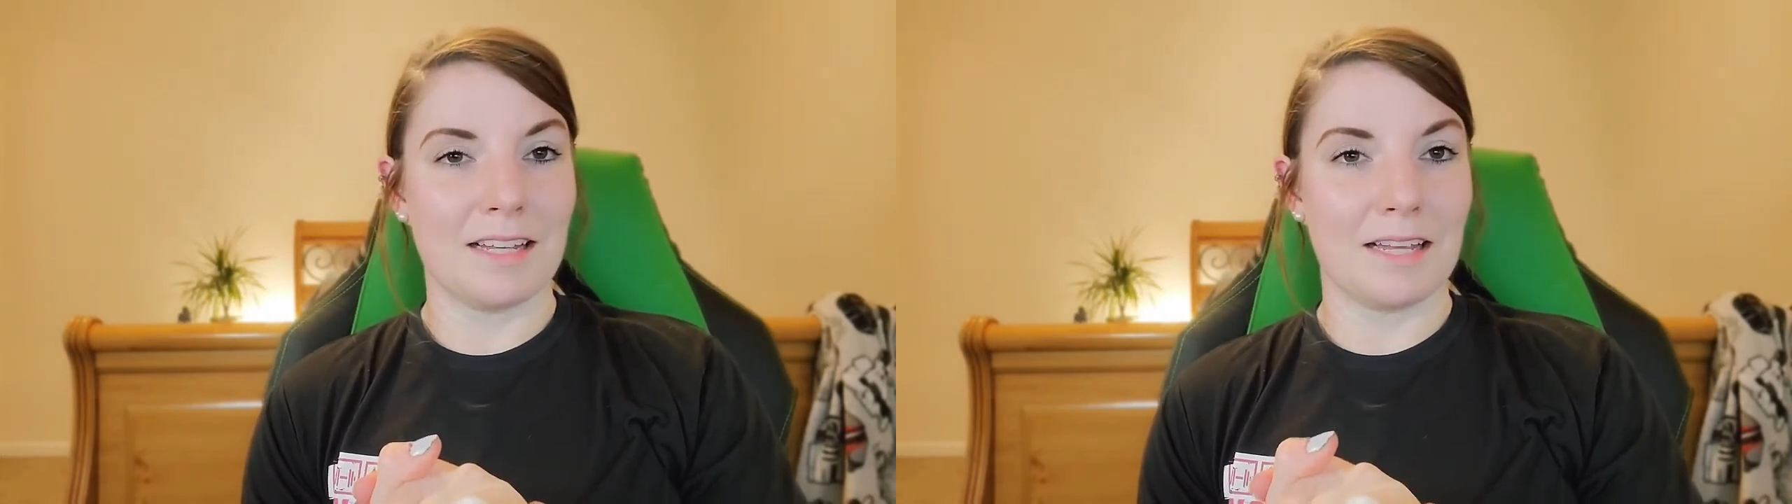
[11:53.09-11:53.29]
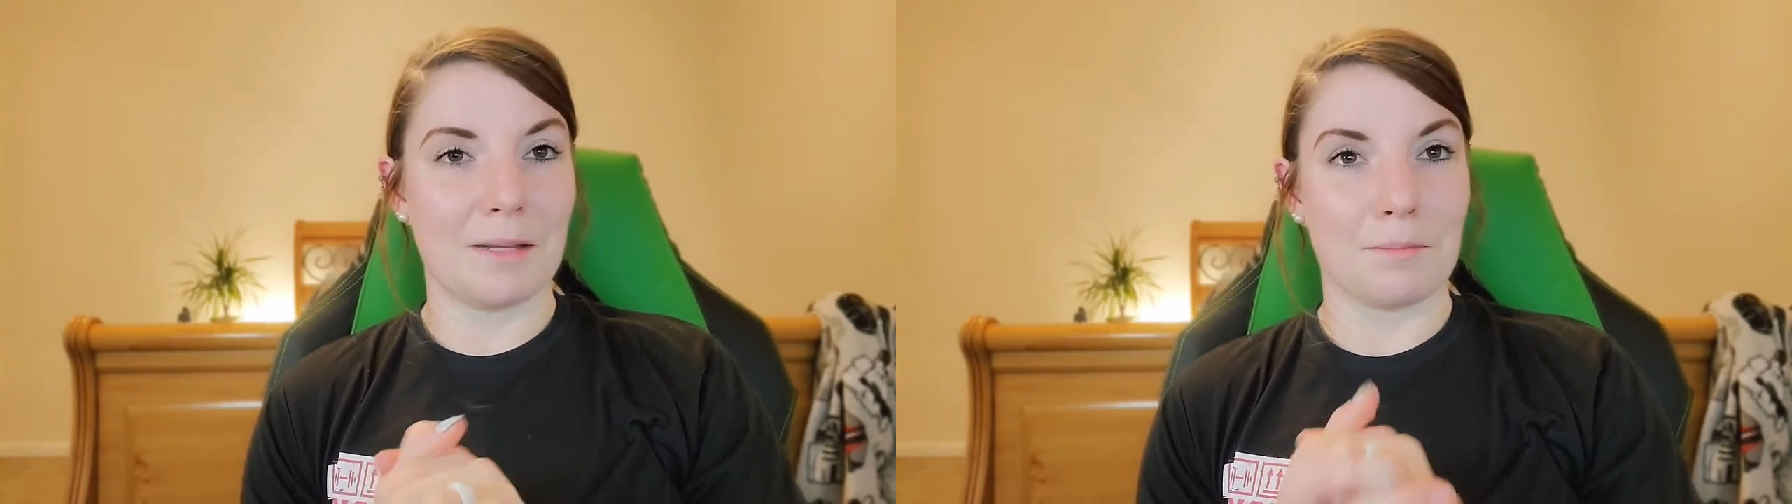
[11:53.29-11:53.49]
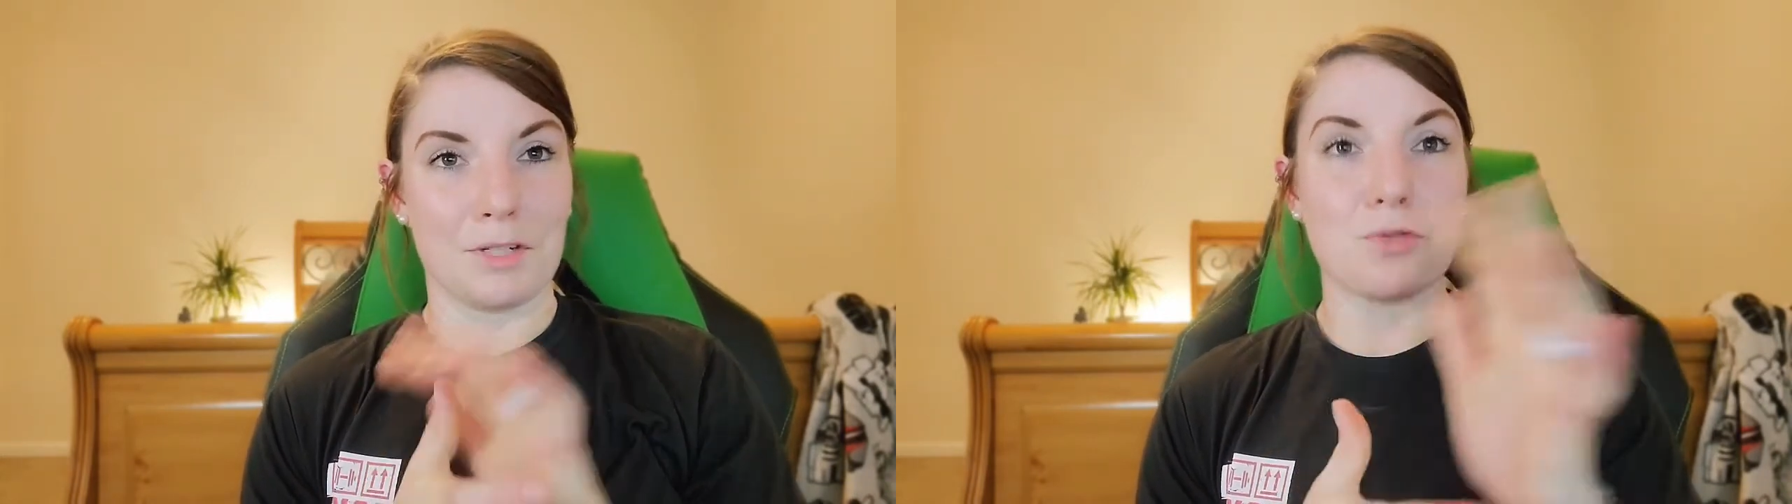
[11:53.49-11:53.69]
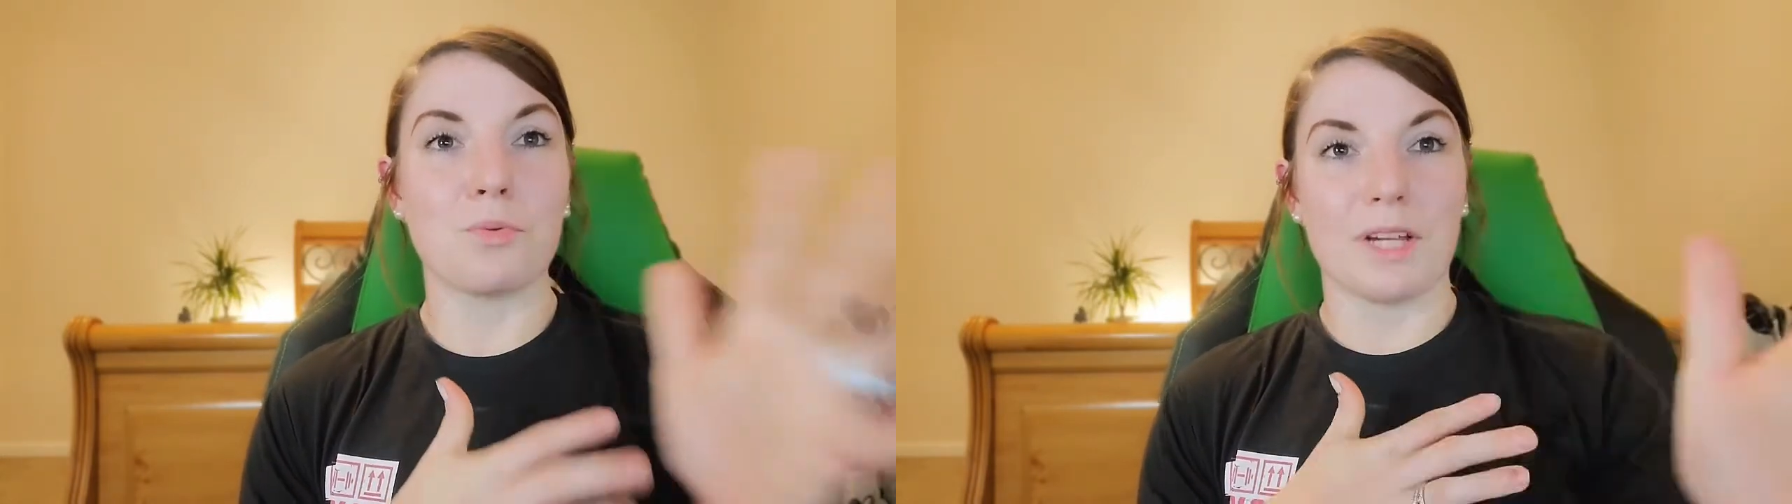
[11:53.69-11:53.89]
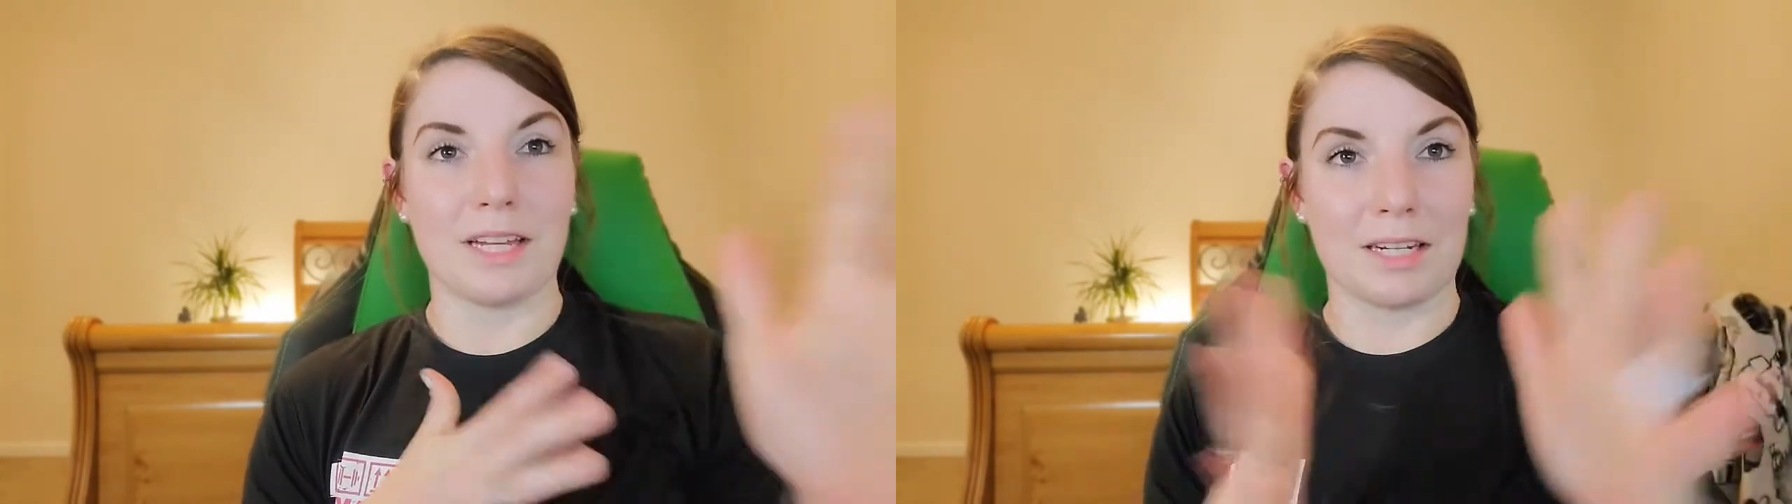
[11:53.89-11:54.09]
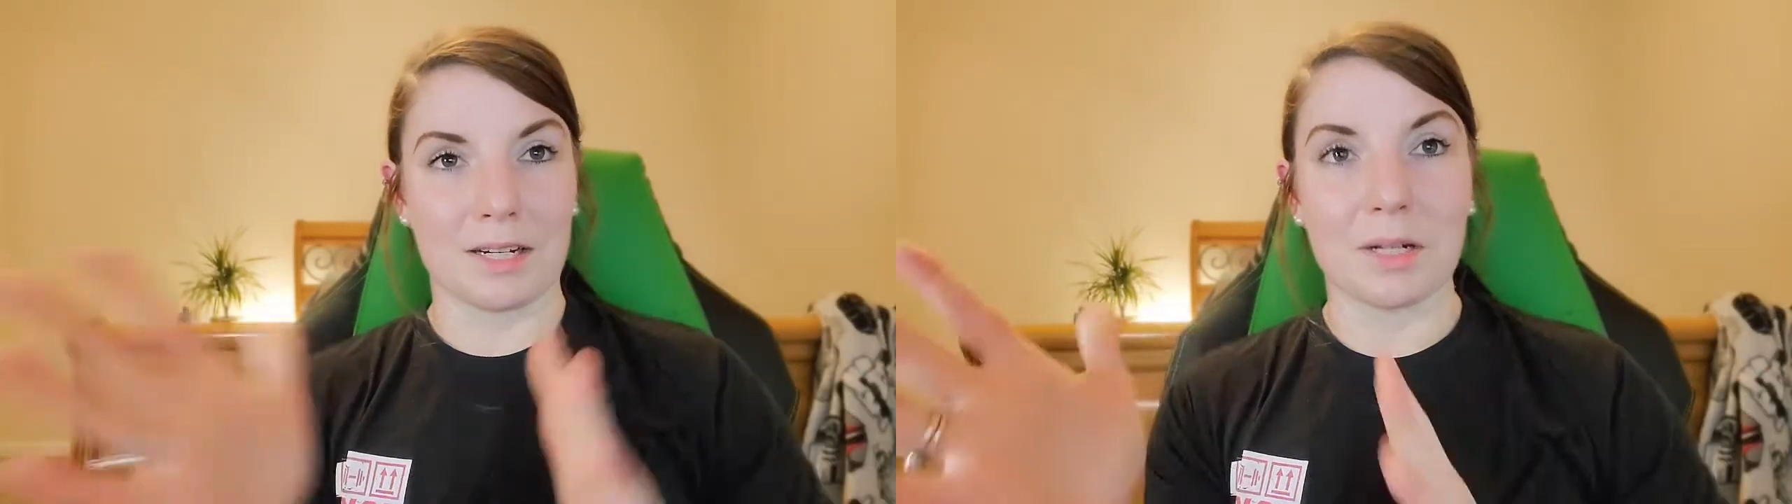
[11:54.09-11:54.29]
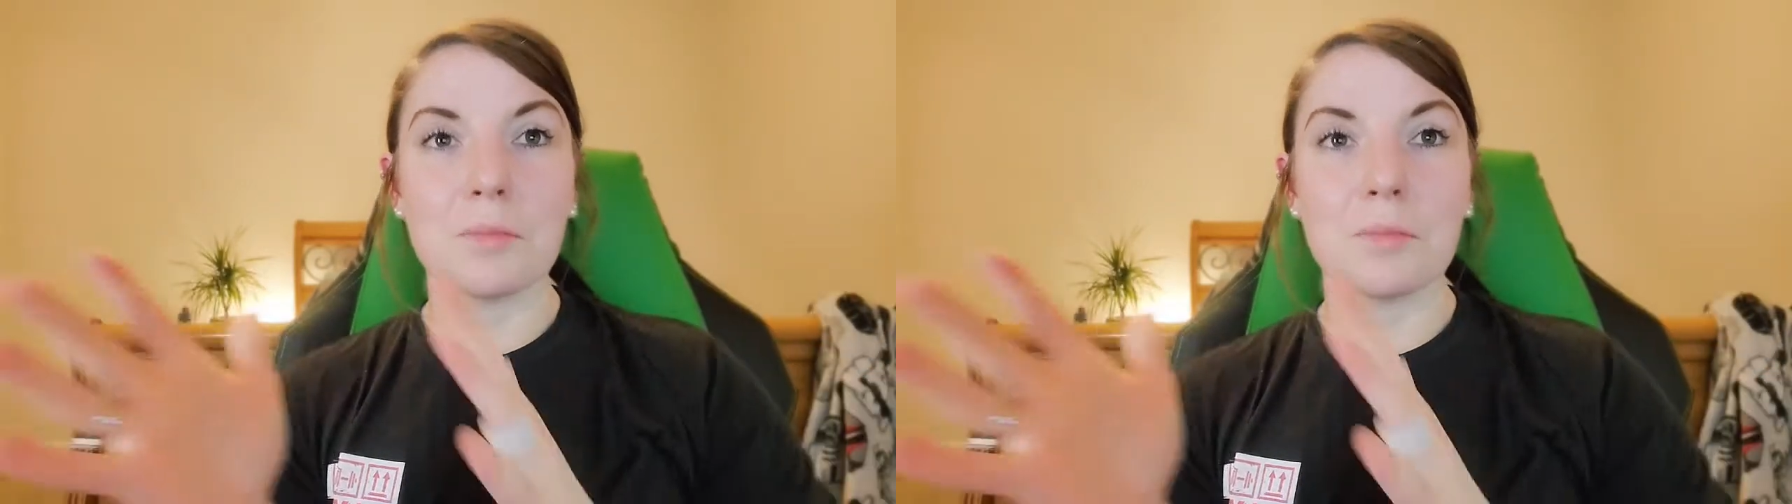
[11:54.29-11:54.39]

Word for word: in between